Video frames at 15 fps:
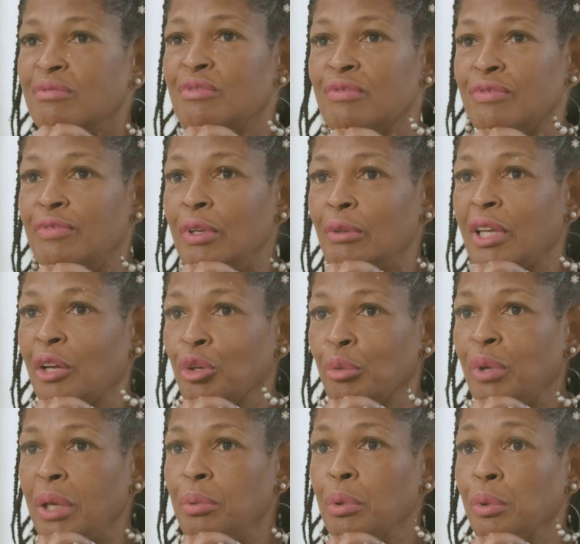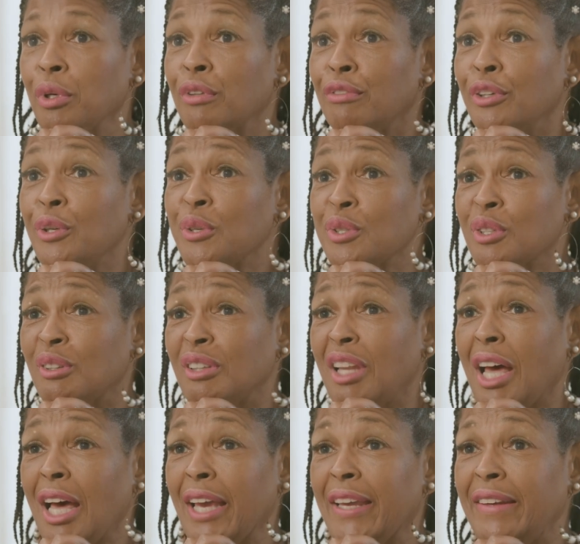you, and they are incredibly
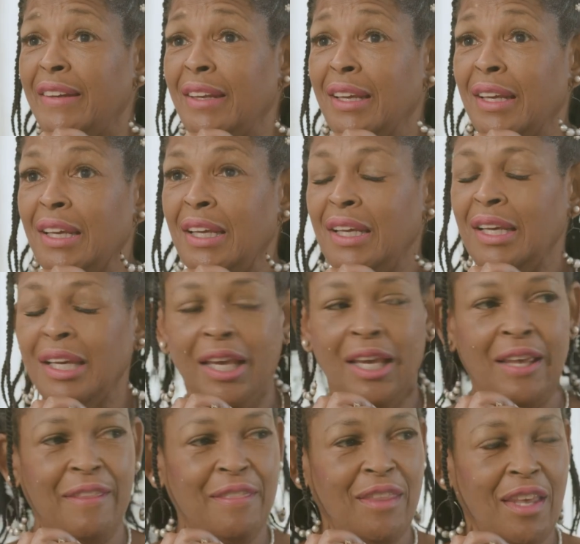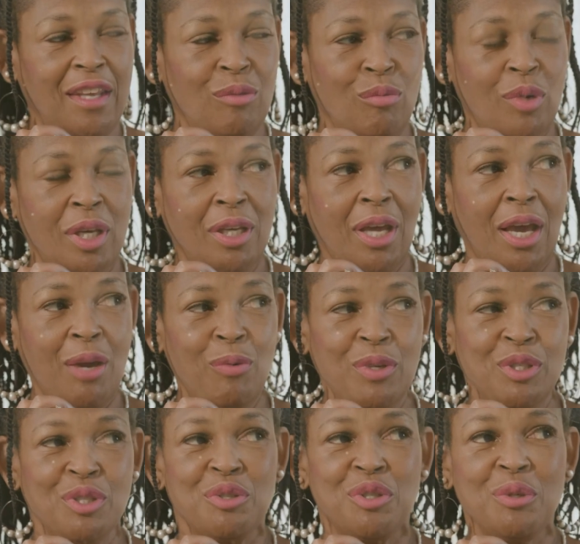attractive. Remember,
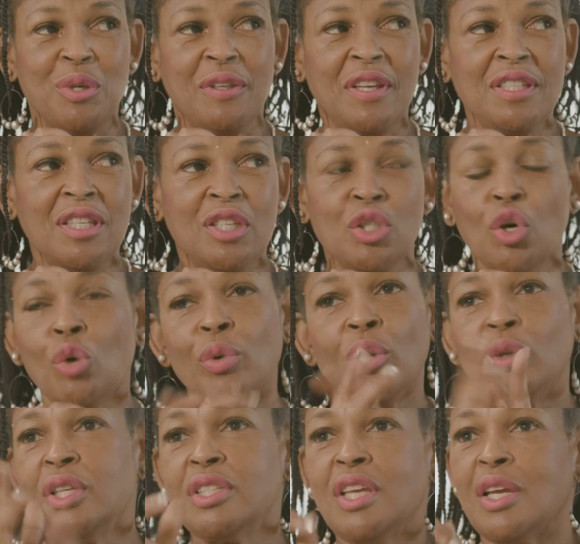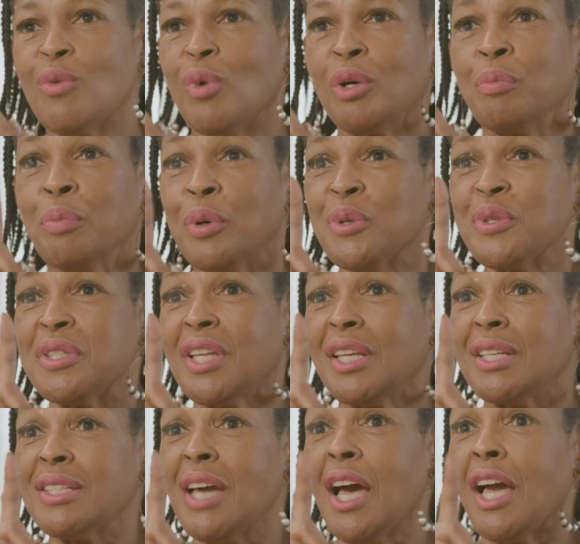being attractive isn't about changing
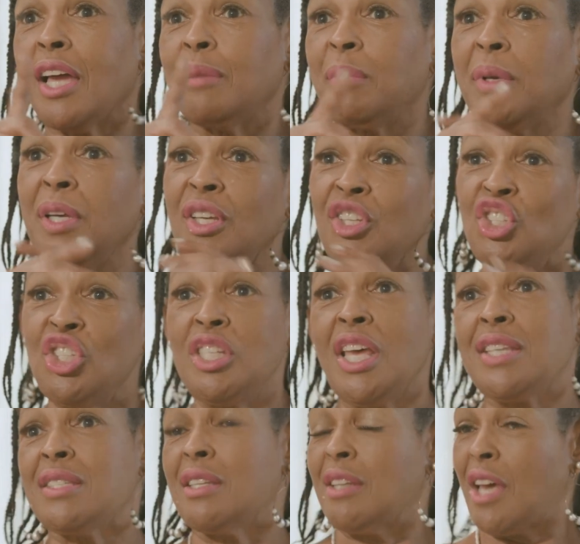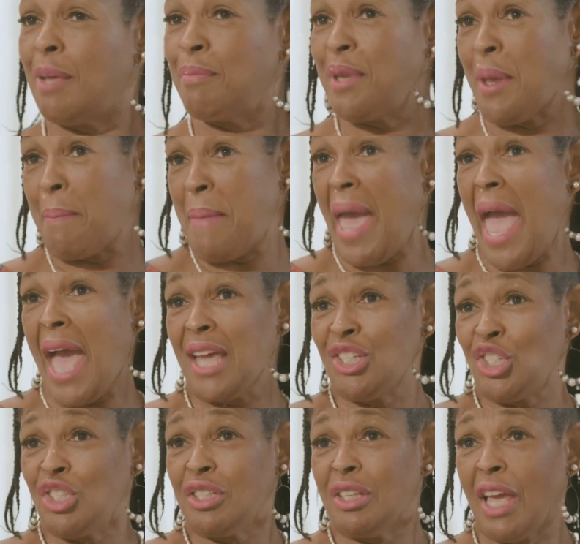who you are, it's about embracing
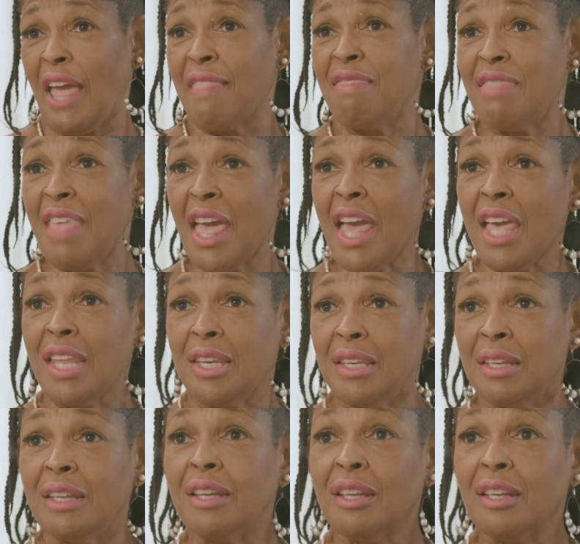and enhancing what you already